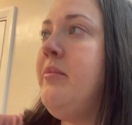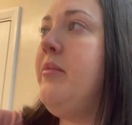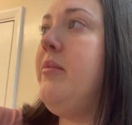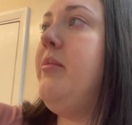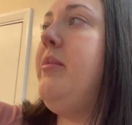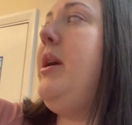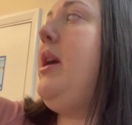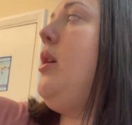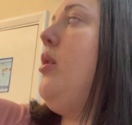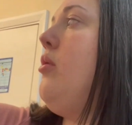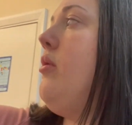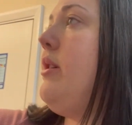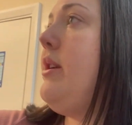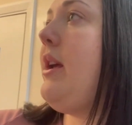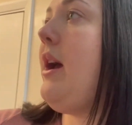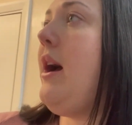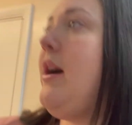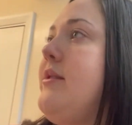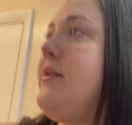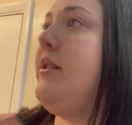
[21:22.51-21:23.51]
Pete already
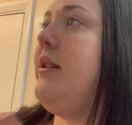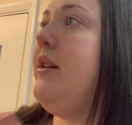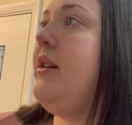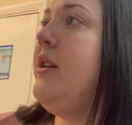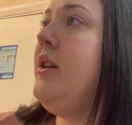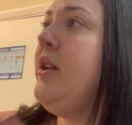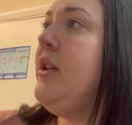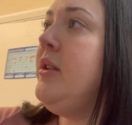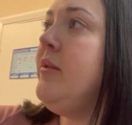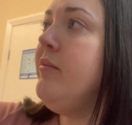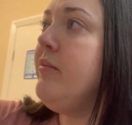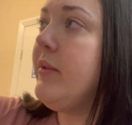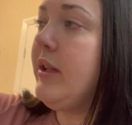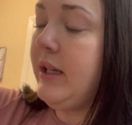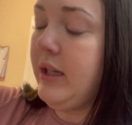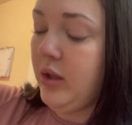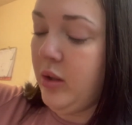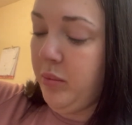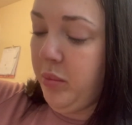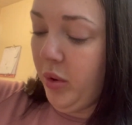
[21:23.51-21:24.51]
has a
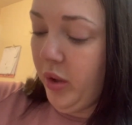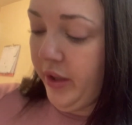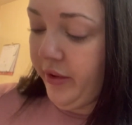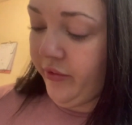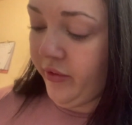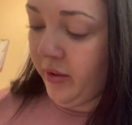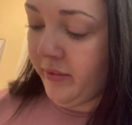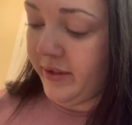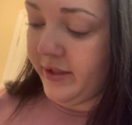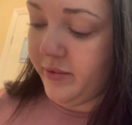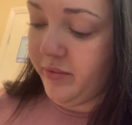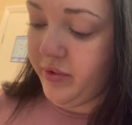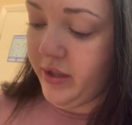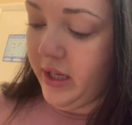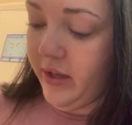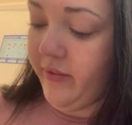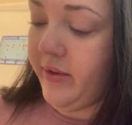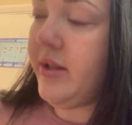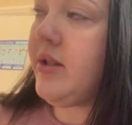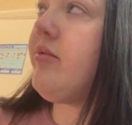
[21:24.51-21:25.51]
little boy from his
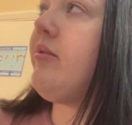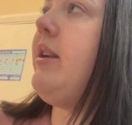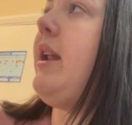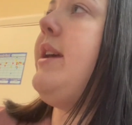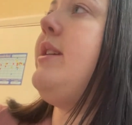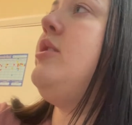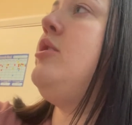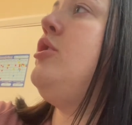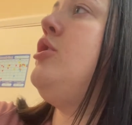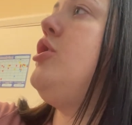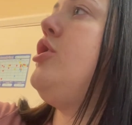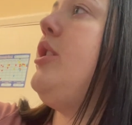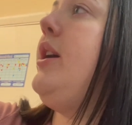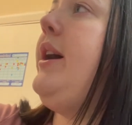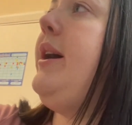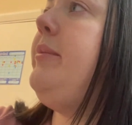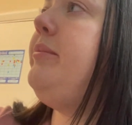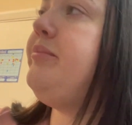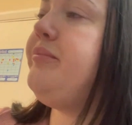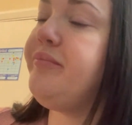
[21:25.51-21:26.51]
previous
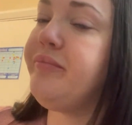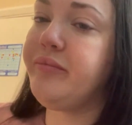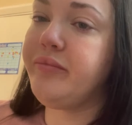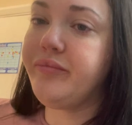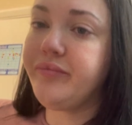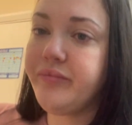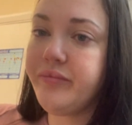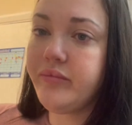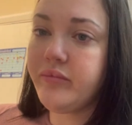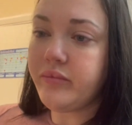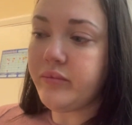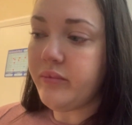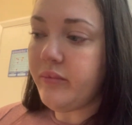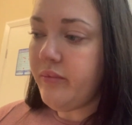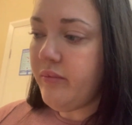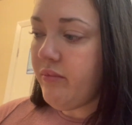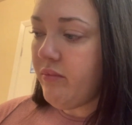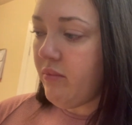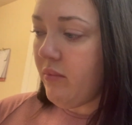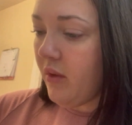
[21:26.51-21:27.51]
relationship.
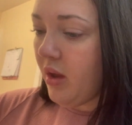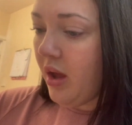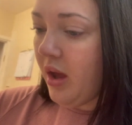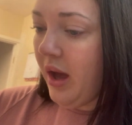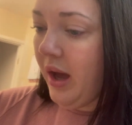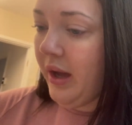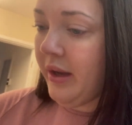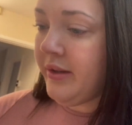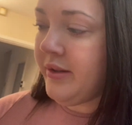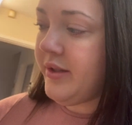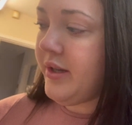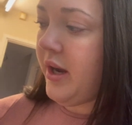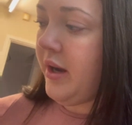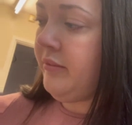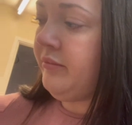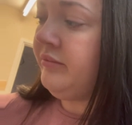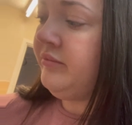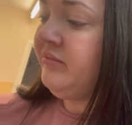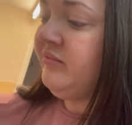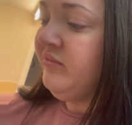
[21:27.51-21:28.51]
And
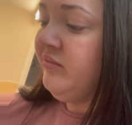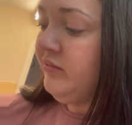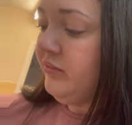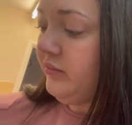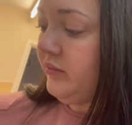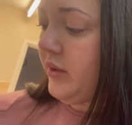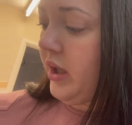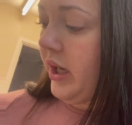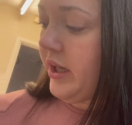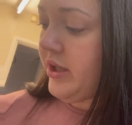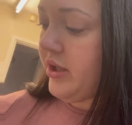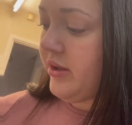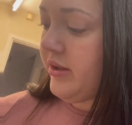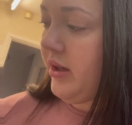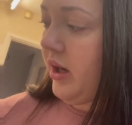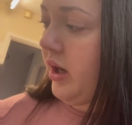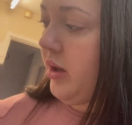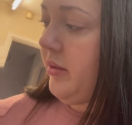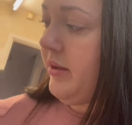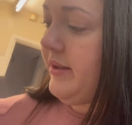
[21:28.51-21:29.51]
I
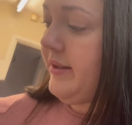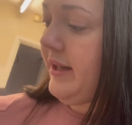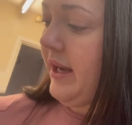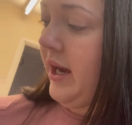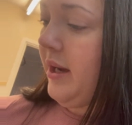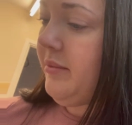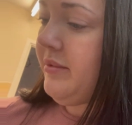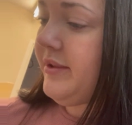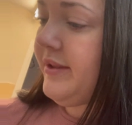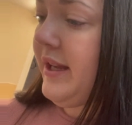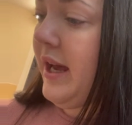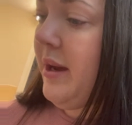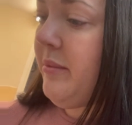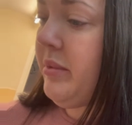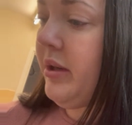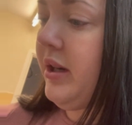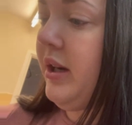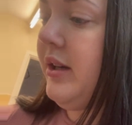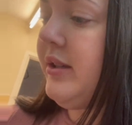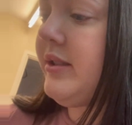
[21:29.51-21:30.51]
always get upset
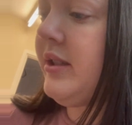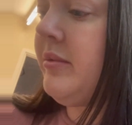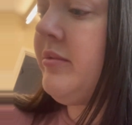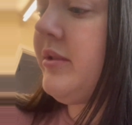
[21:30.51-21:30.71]
because I'm